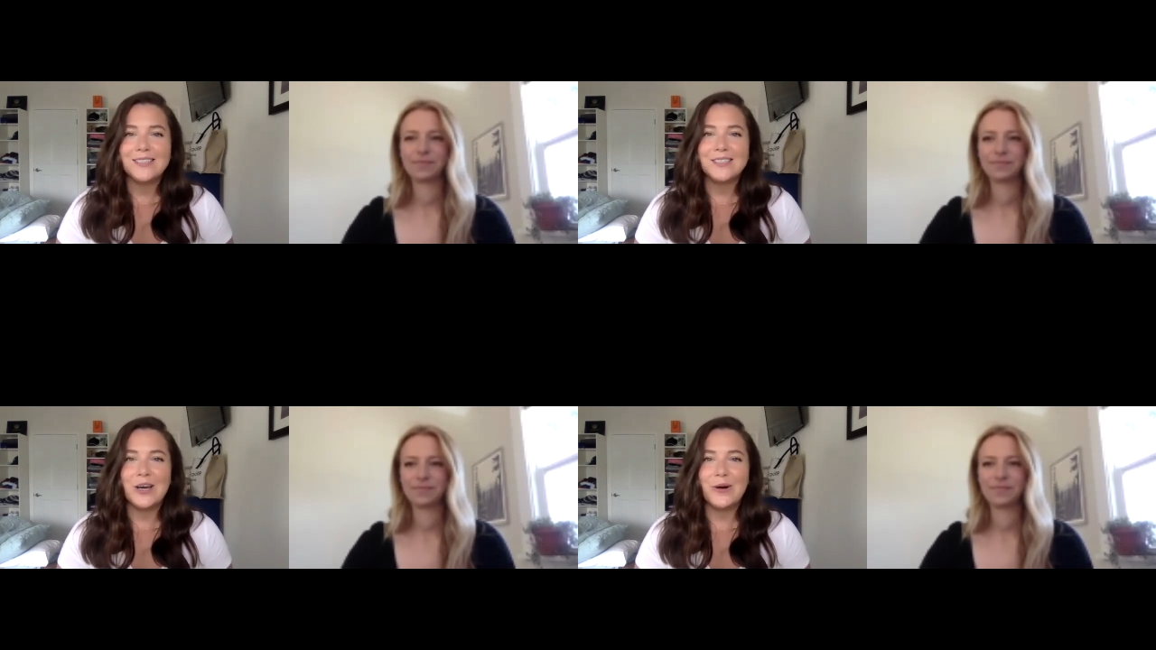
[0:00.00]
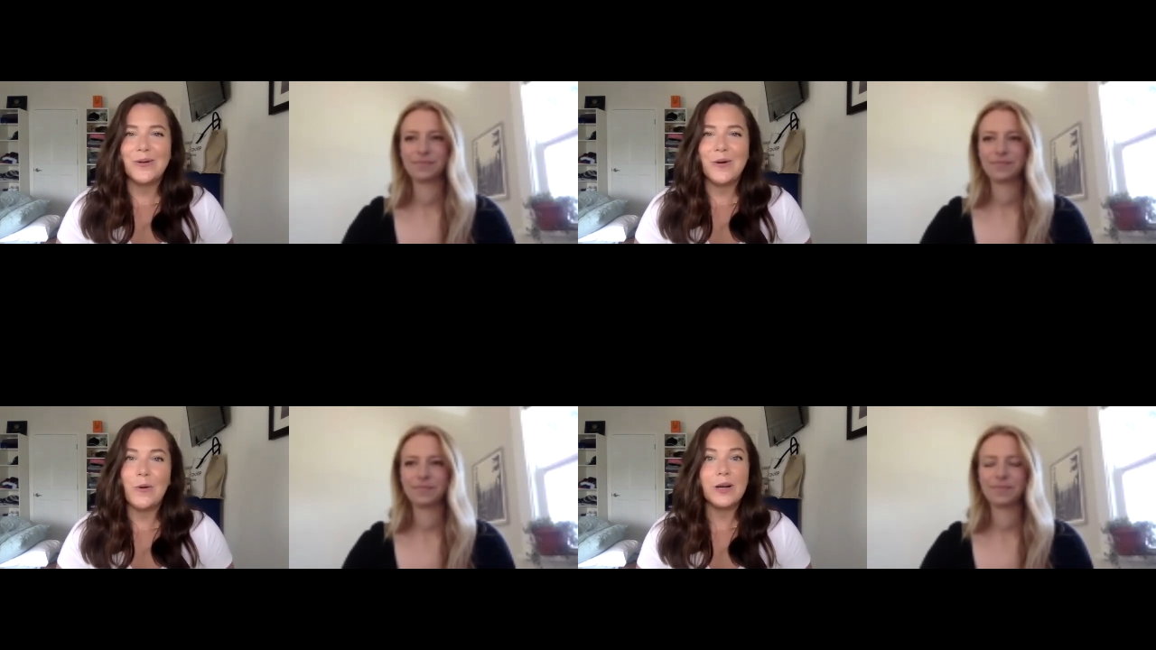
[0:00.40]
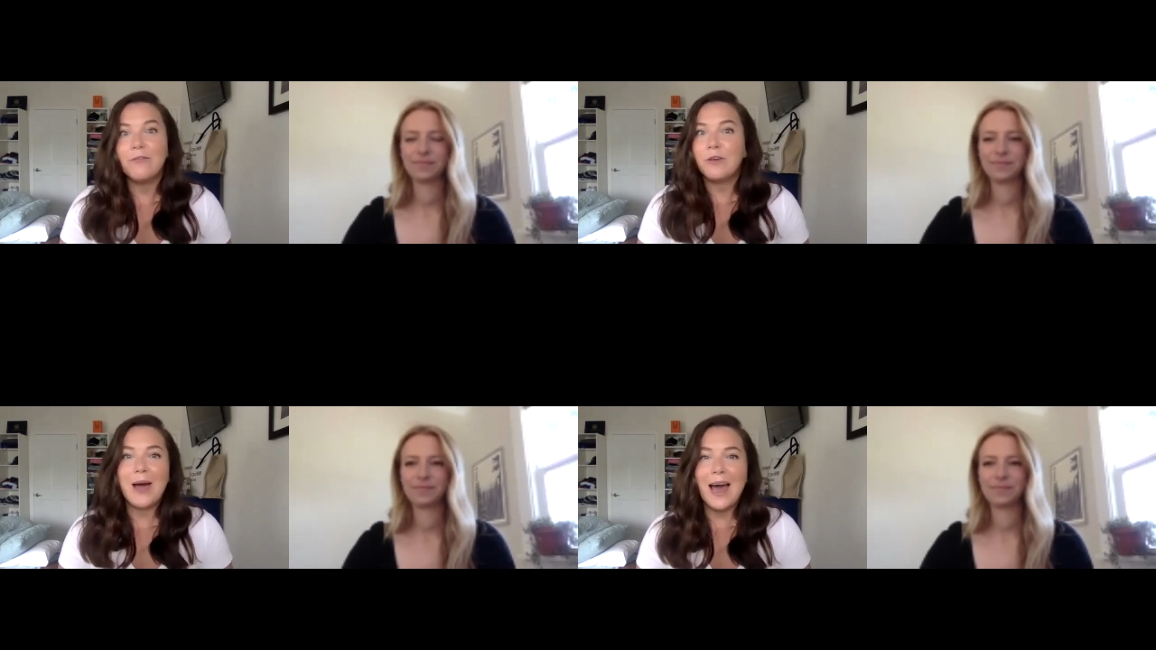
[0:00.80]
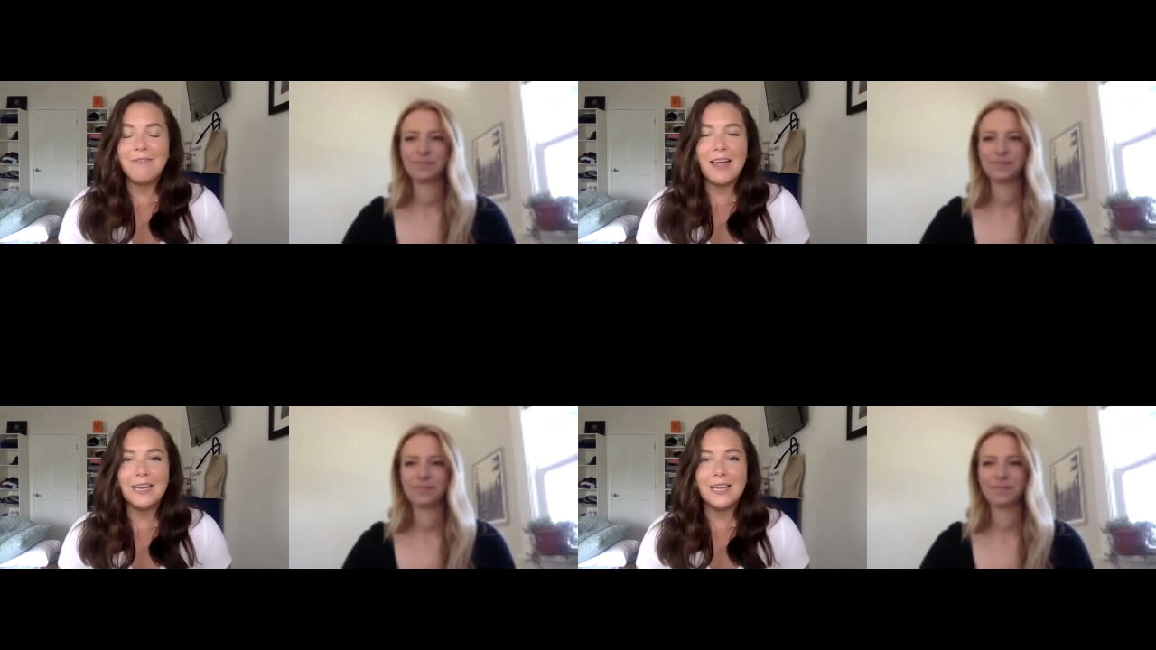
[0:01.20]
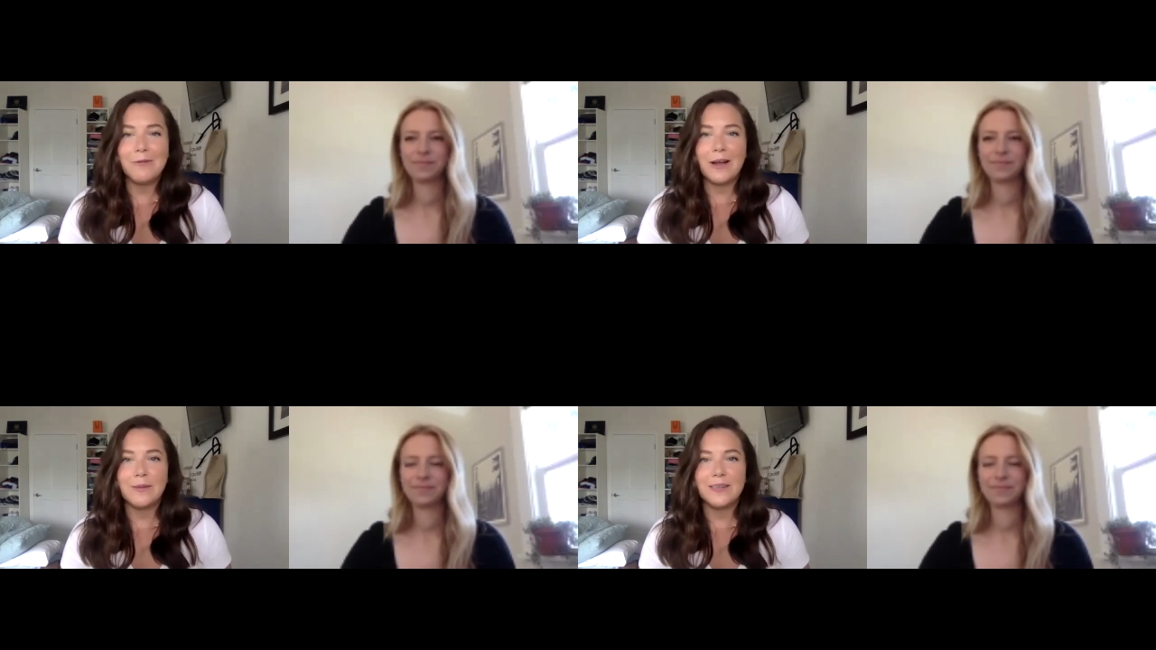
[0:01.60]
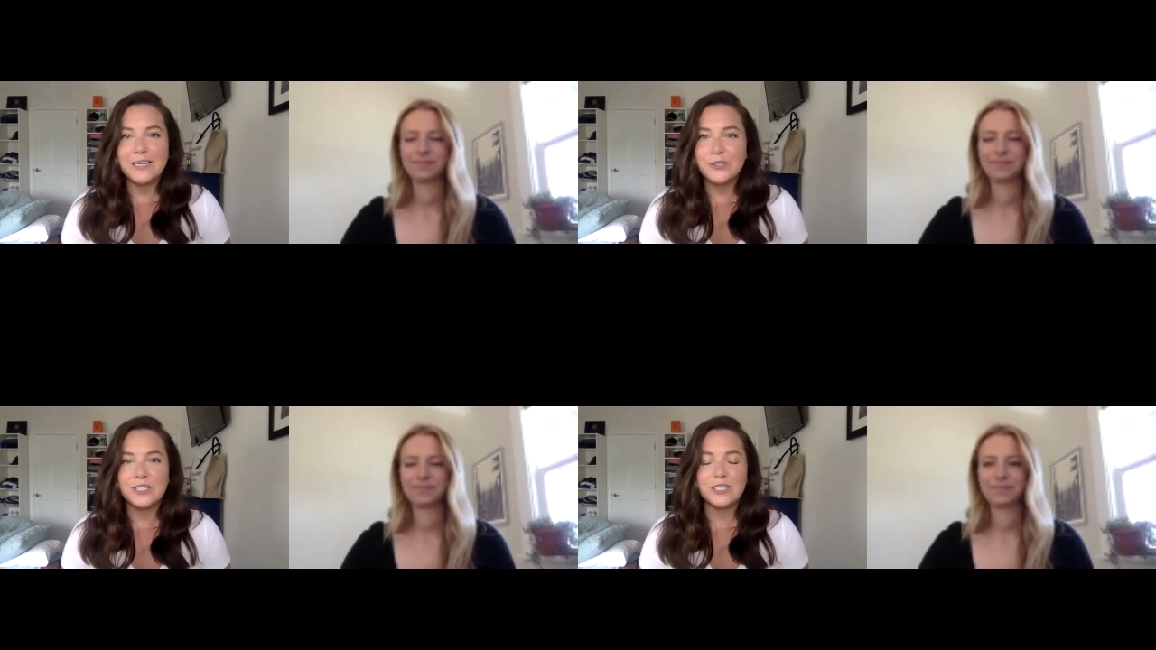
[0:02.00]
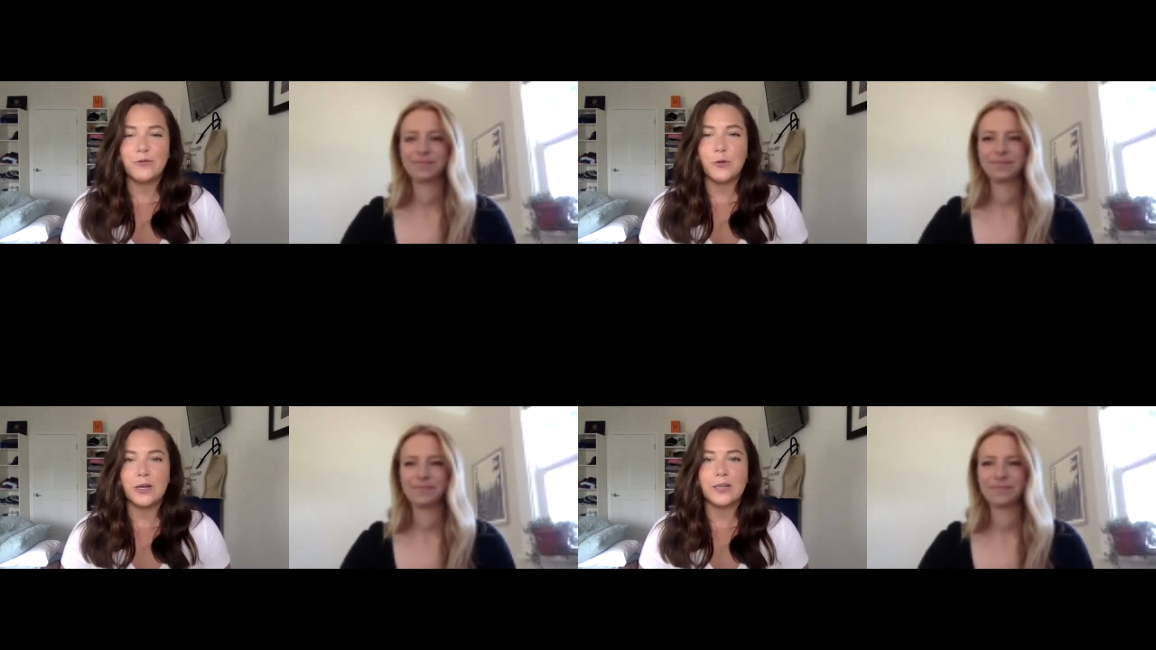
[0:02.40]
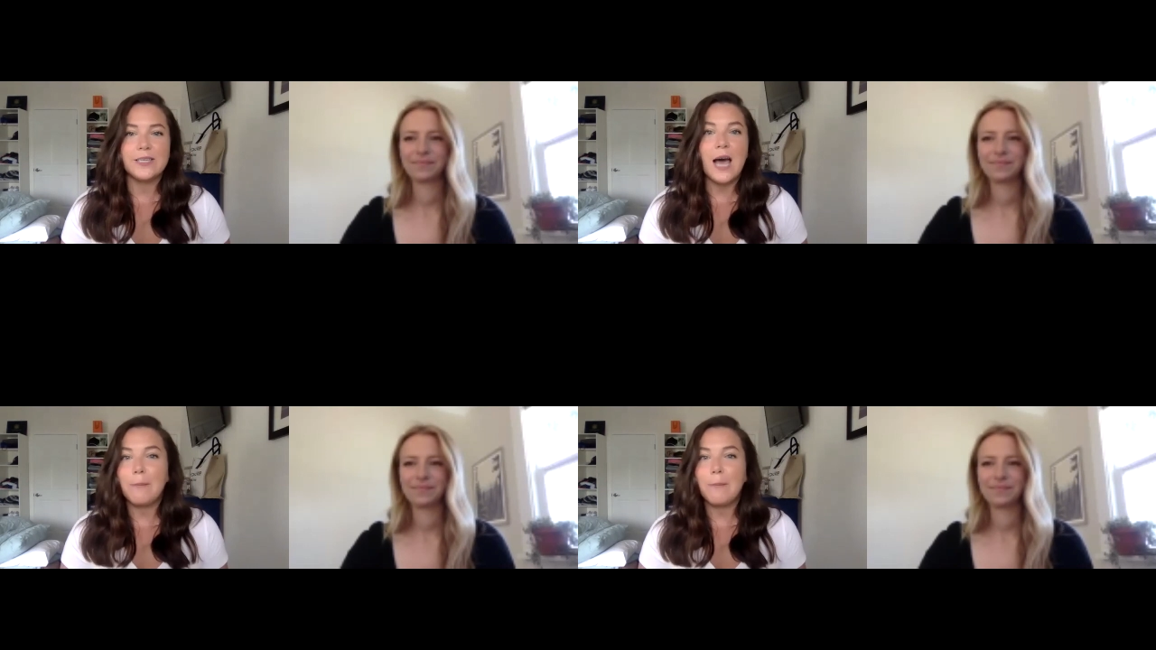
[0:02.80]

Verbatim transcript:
Speaker 1: So, or if you have any recommendations for